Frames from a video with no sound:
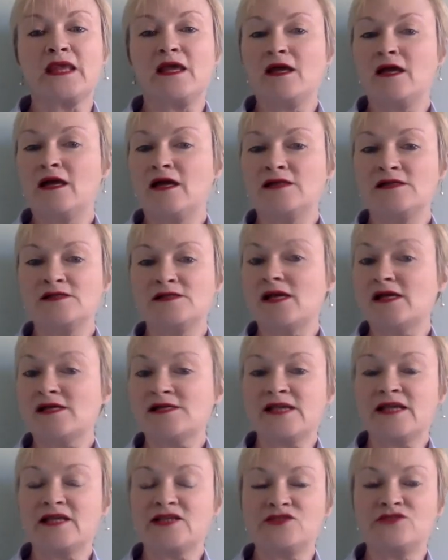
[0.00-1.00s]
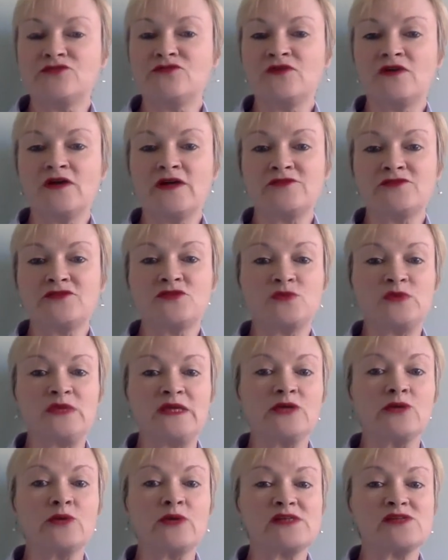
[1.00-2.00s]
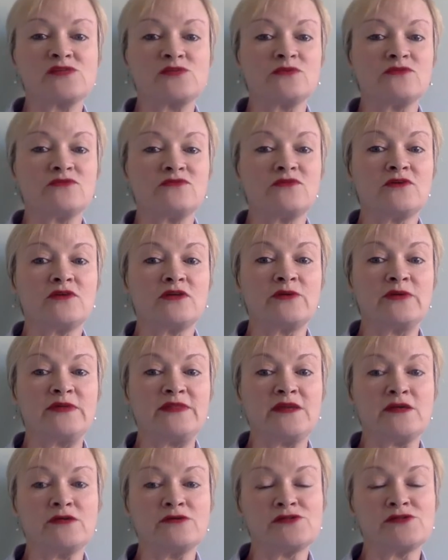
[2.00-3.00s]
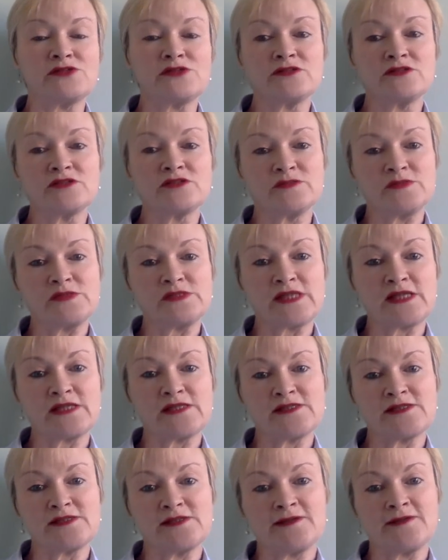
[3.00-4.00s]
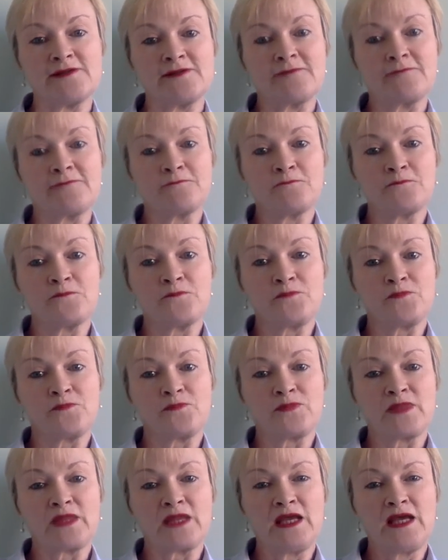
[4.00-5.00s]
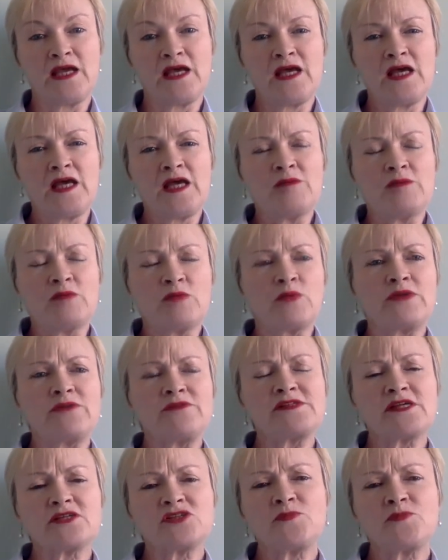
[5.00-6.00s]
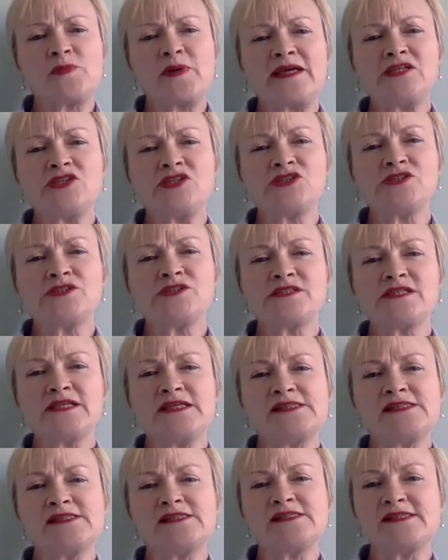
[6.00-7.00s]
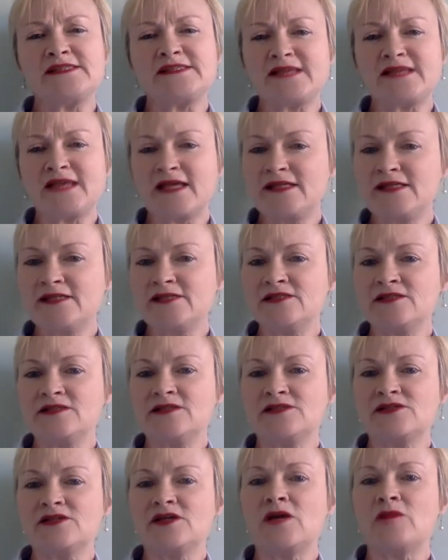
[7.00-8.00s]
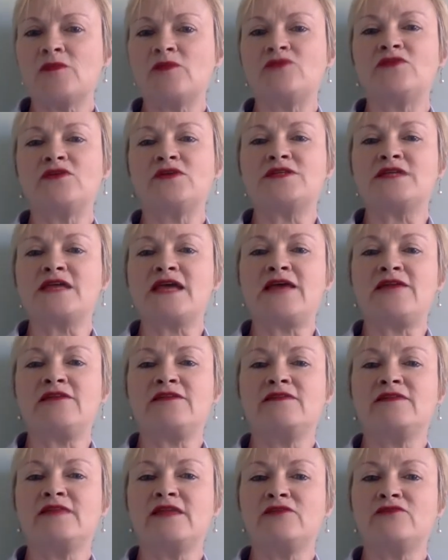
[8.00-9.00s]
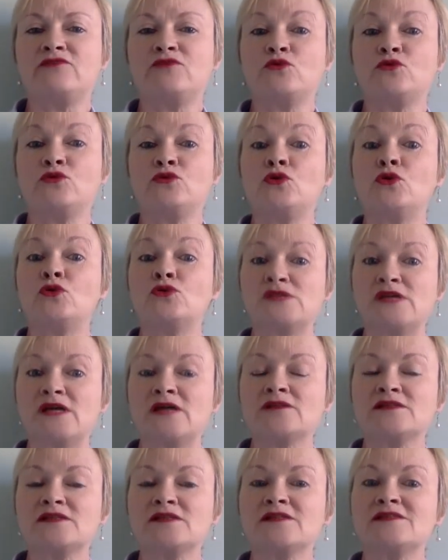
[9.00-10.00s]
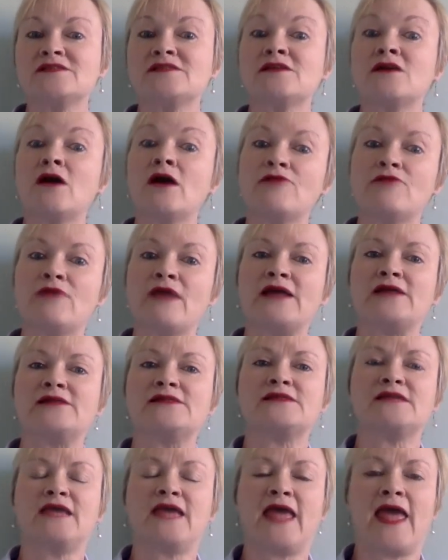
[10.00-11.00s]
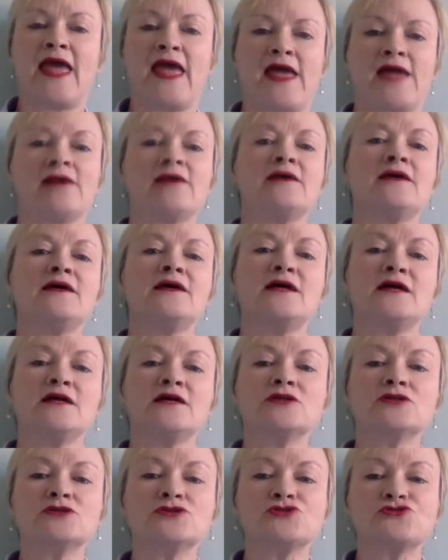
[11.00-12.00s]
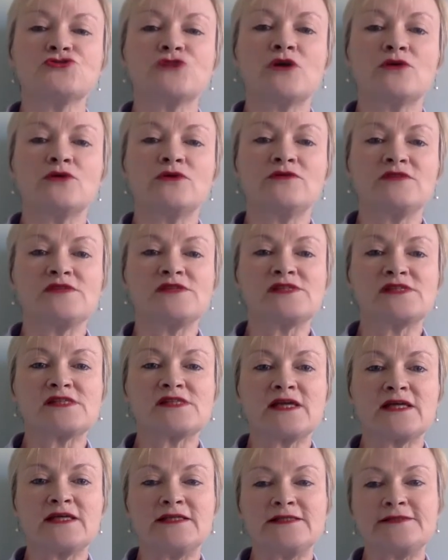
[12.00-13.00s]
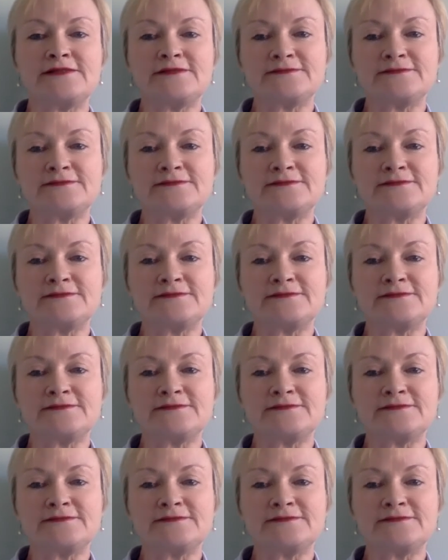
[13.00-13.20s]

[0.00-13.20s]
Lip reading: And a Section 5.2 inquest will follow in those circumstances. But what if such a patient isn't detained at the time of her death and therefore not under the direct care and control of the state?